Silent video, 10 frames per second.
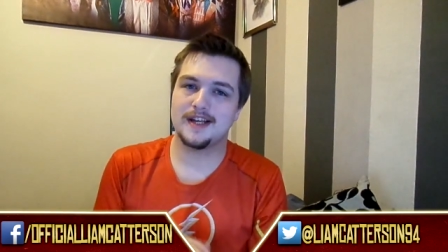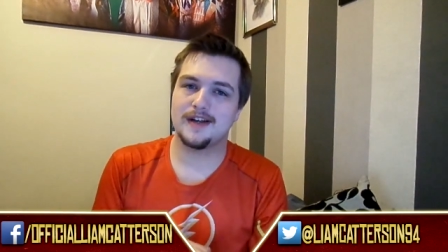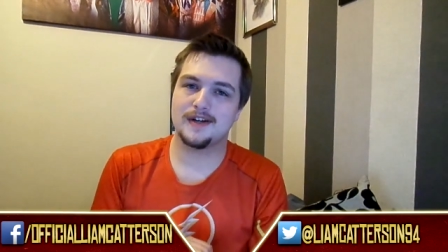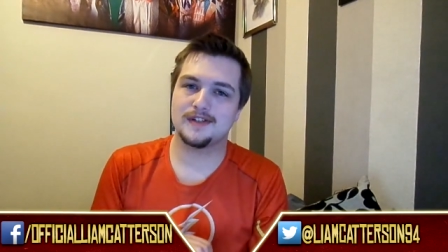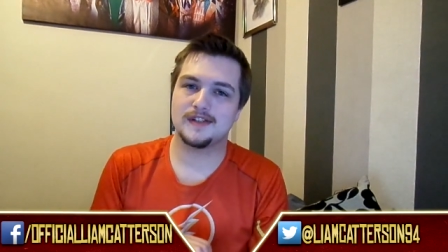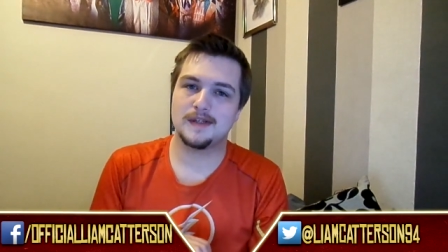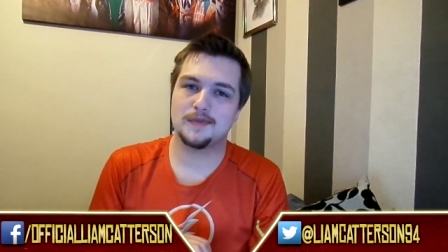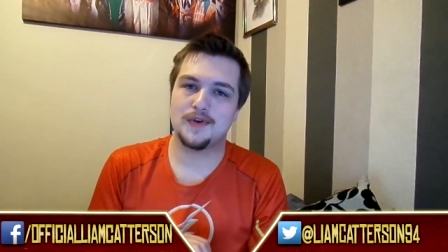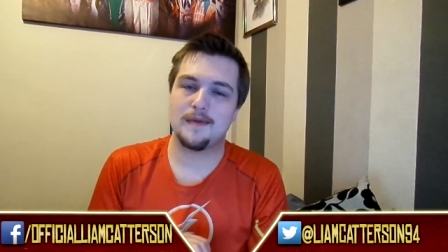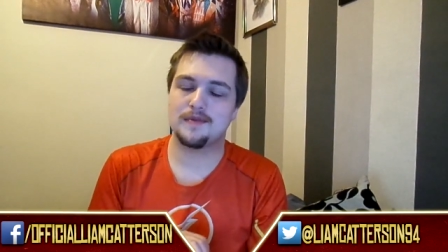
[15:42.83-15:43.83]
You can also
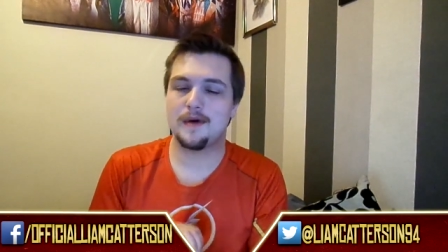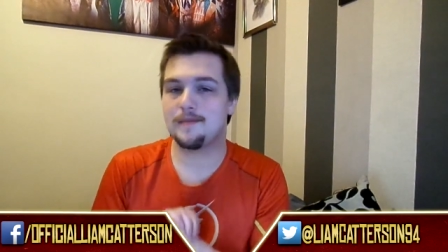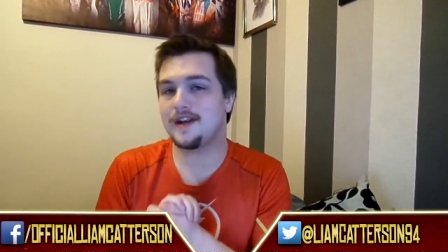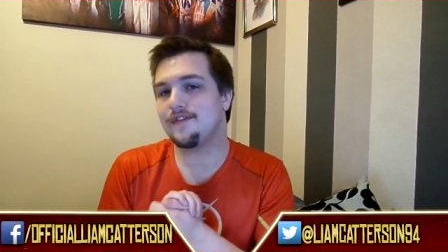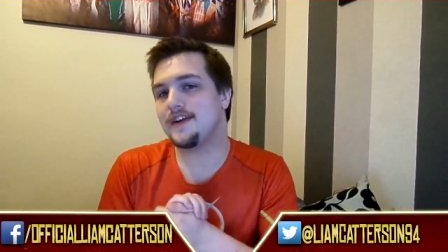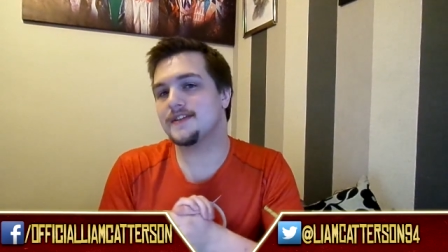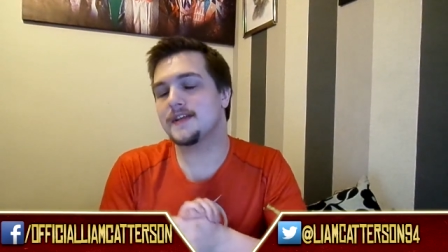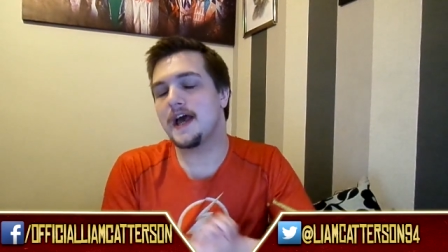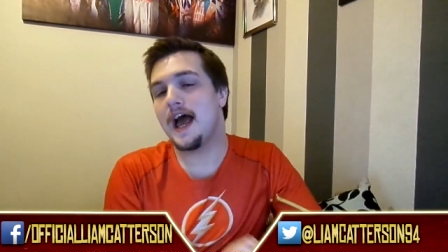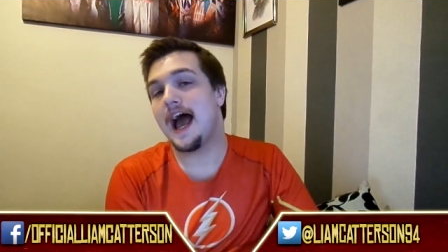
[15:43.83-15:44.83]
subscribe to my media feeds
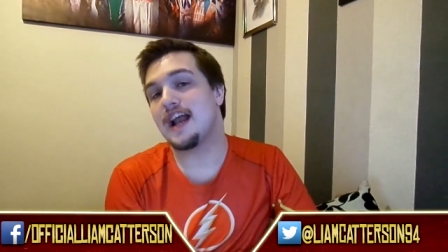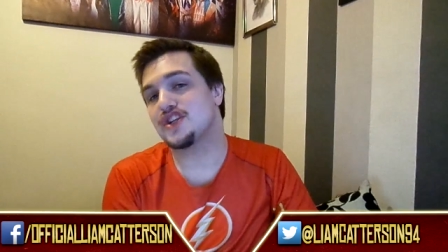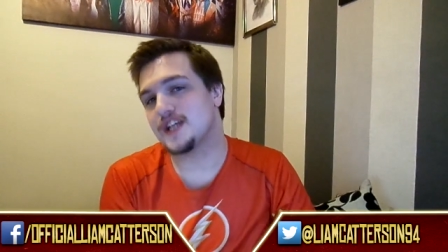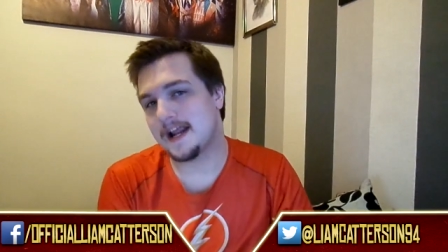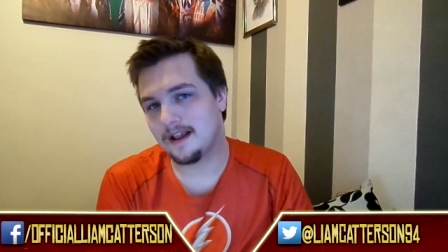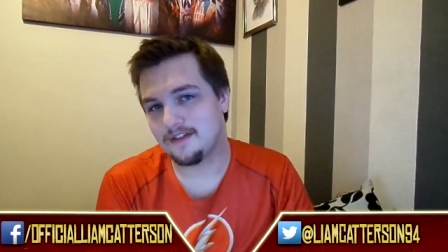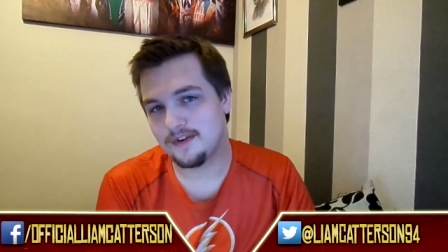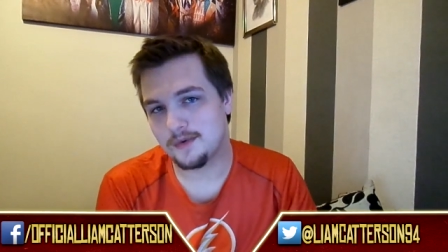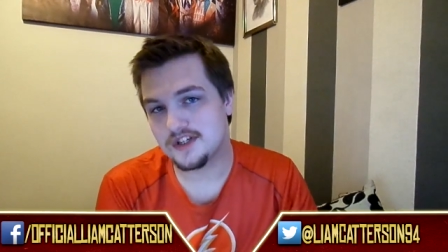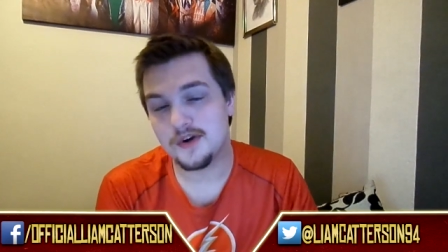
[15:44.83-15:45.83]
and channel if
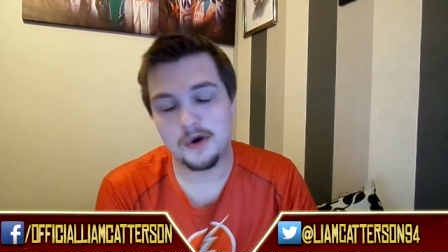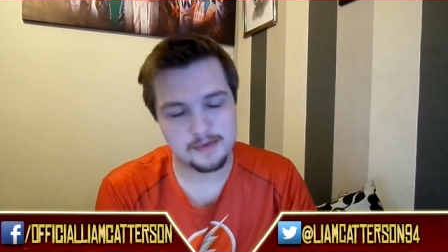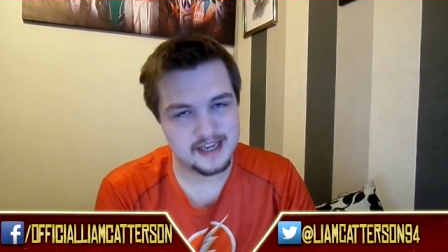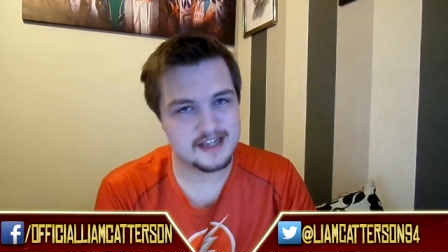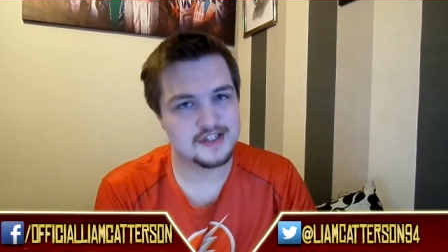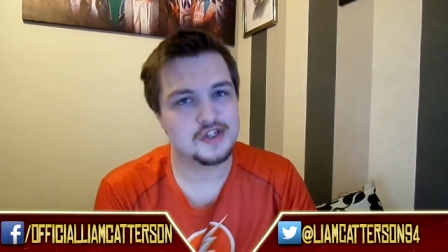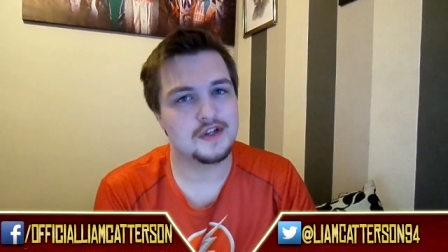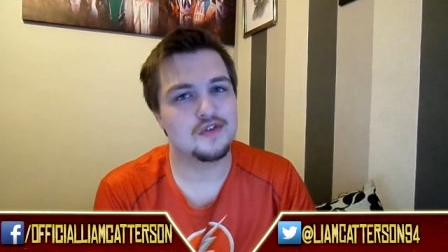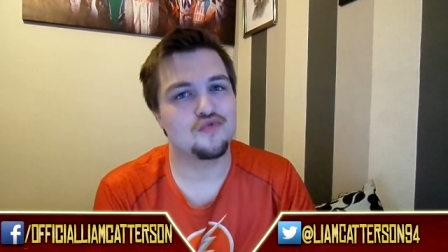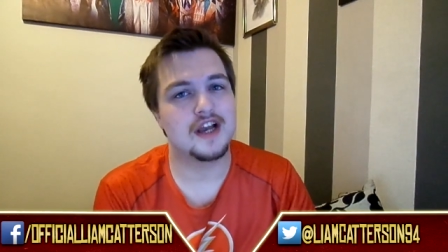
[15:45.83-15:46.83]
you want to. Hope you guys enjoyed
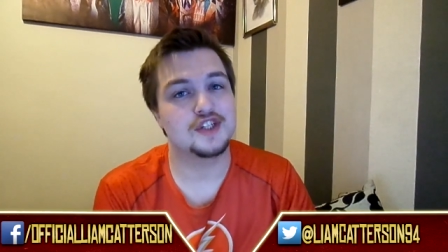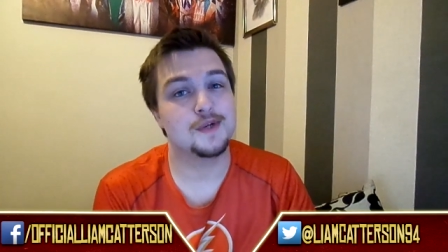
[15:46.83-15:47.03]
this reaction.